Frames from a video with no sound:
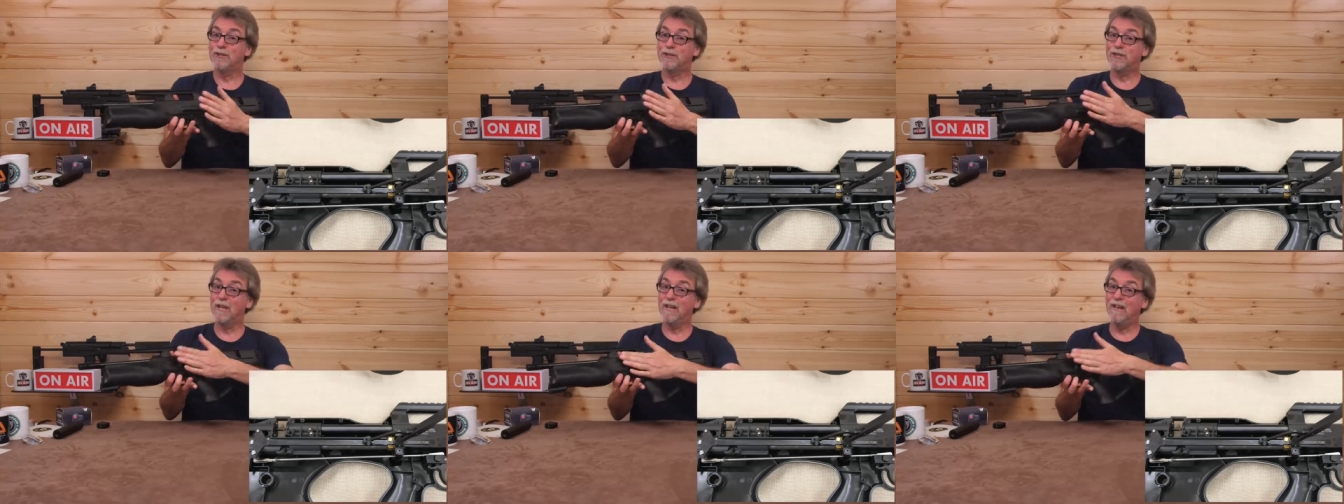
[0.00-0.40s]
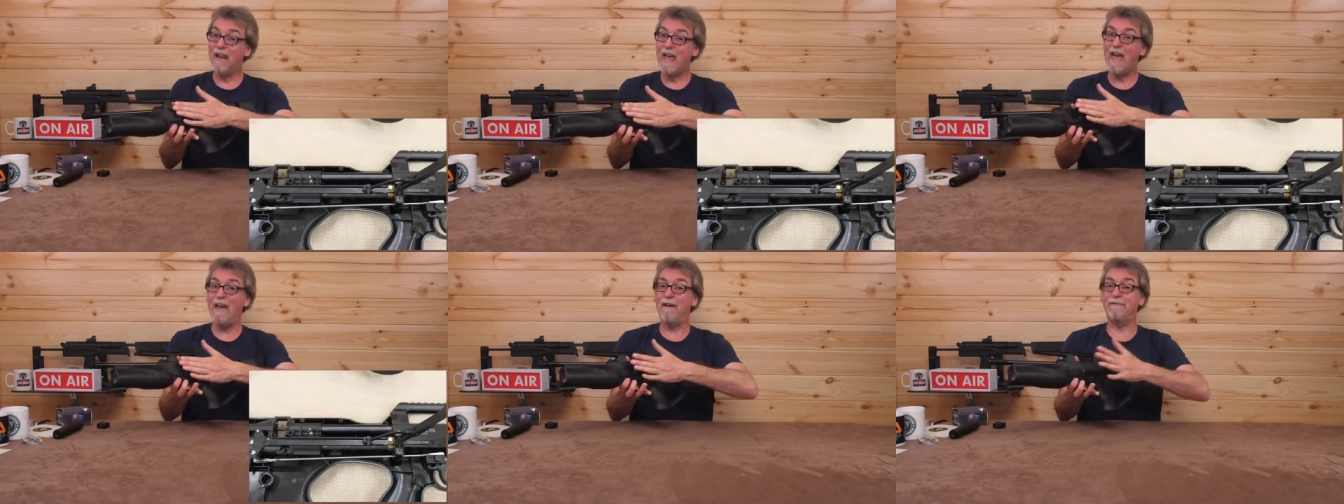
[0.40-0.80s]
to
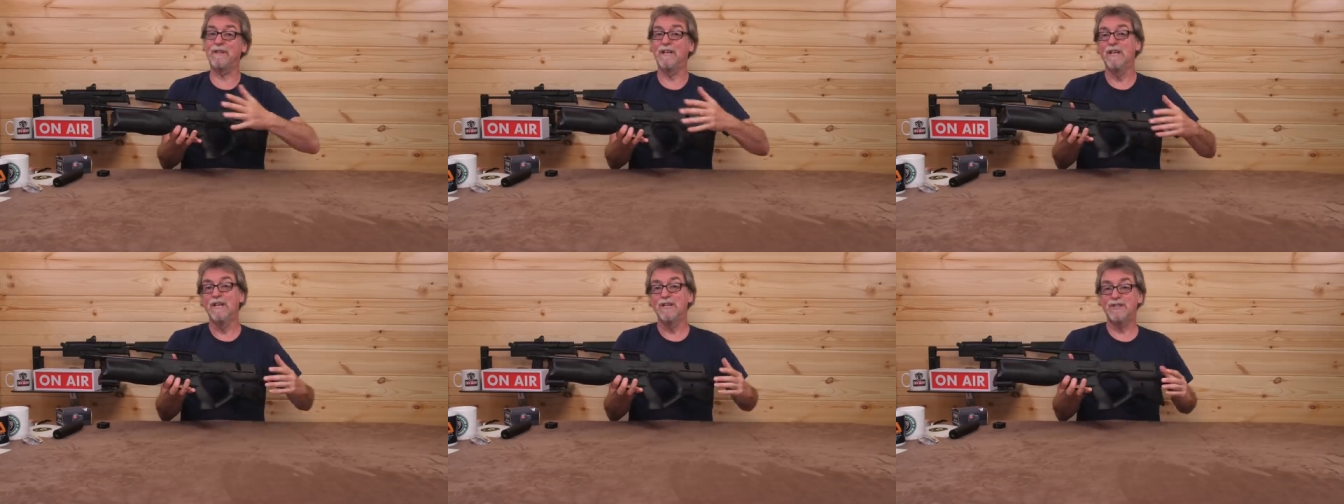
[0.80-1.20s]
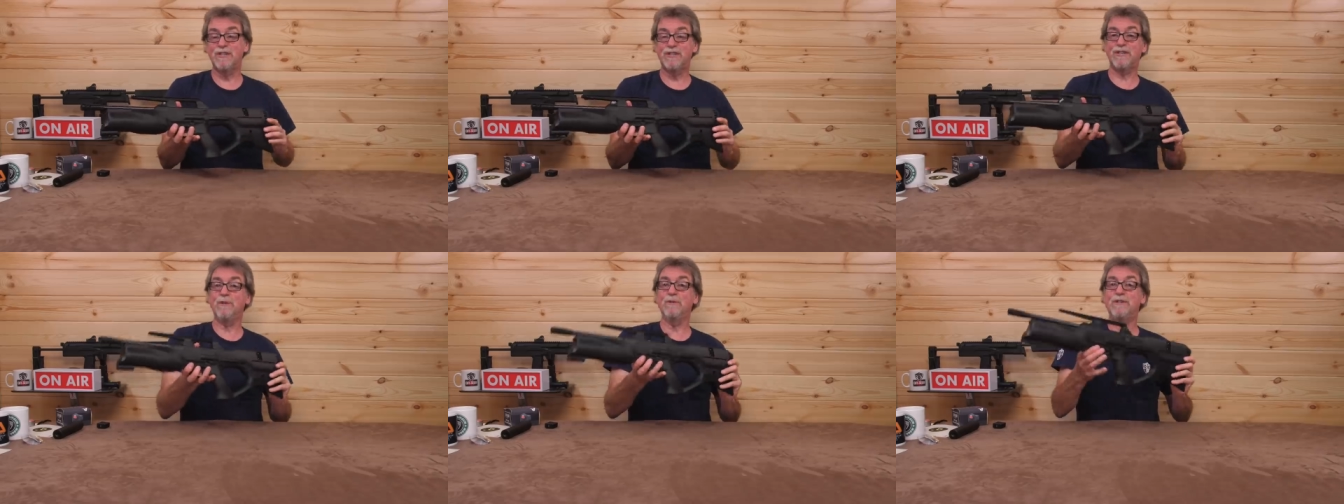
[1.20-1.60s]
left to
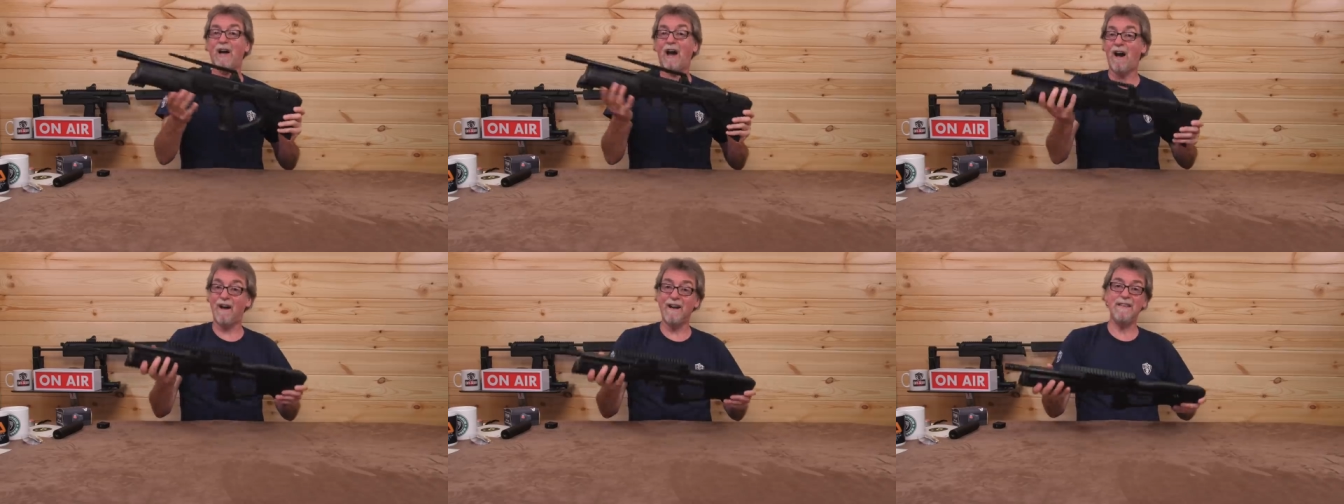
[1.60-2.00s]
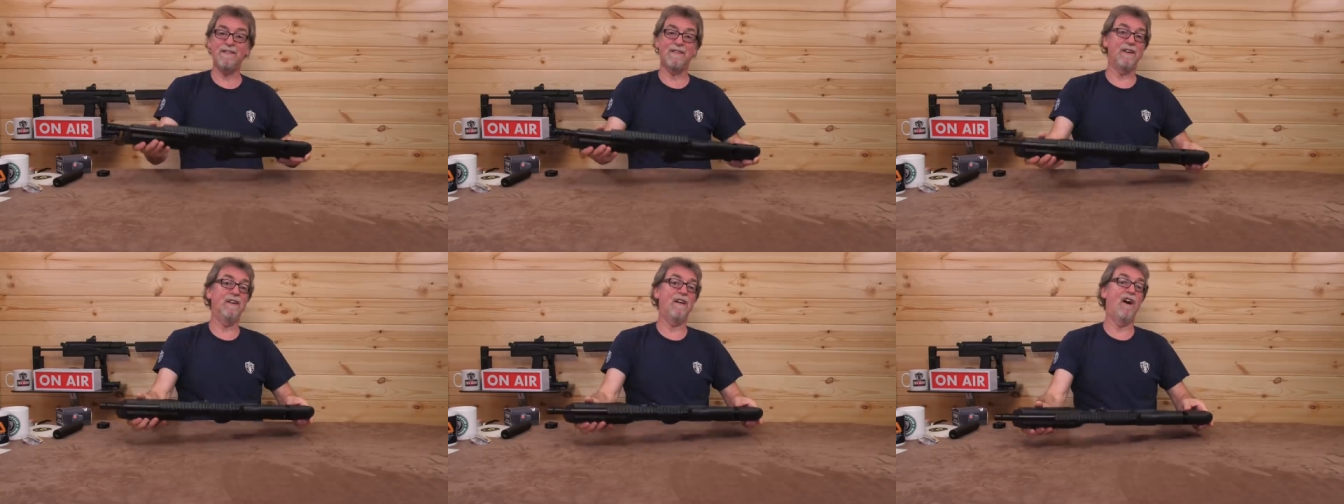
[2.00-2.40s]
suit
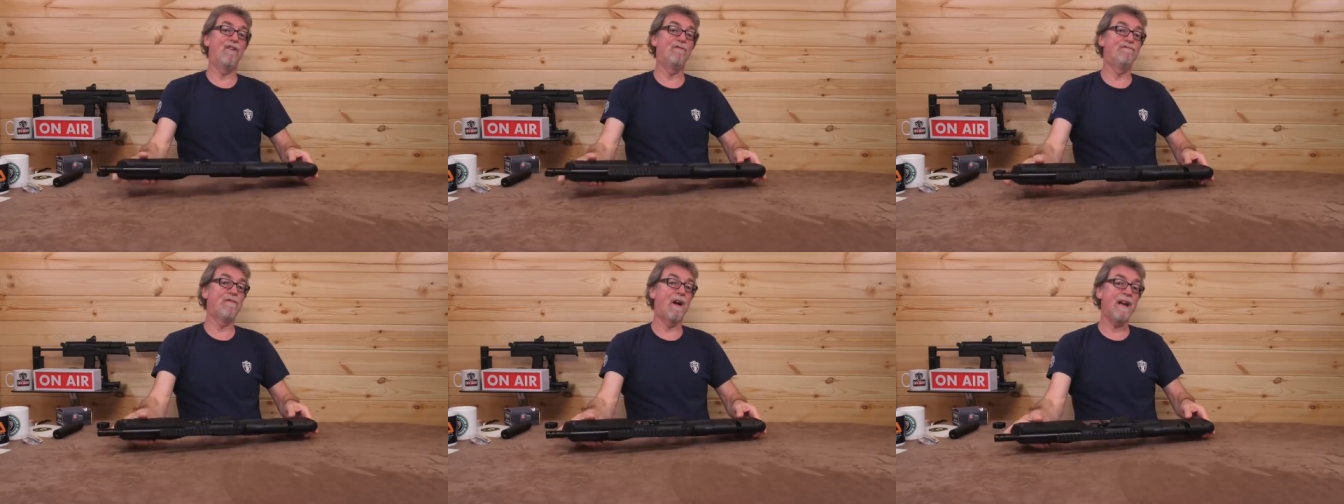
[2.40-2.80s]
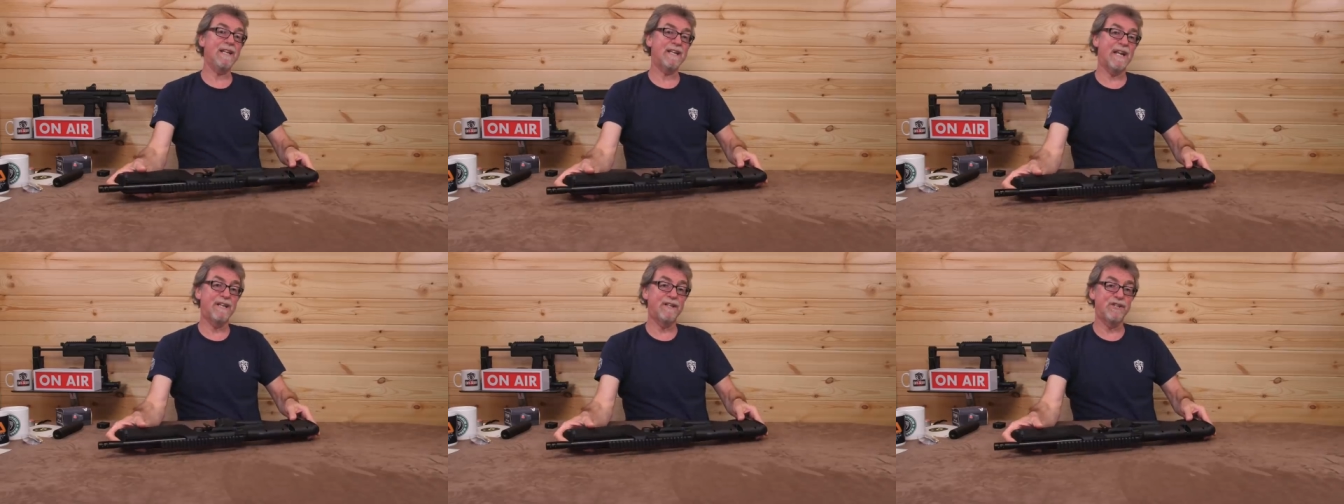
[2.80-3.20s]
either a
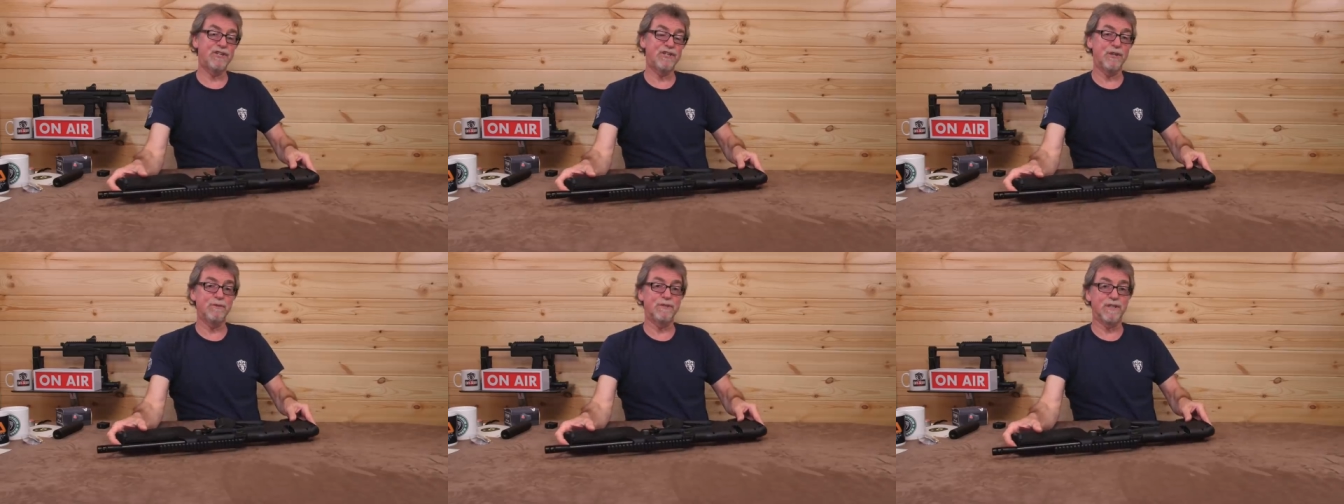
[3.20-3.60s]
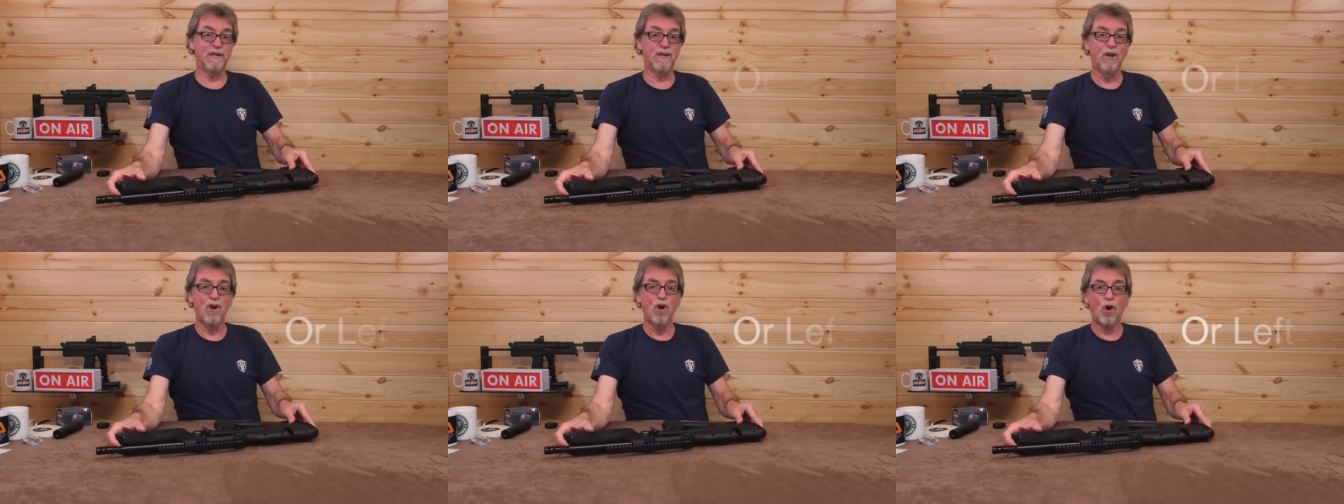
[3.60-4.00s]
right-handed shooter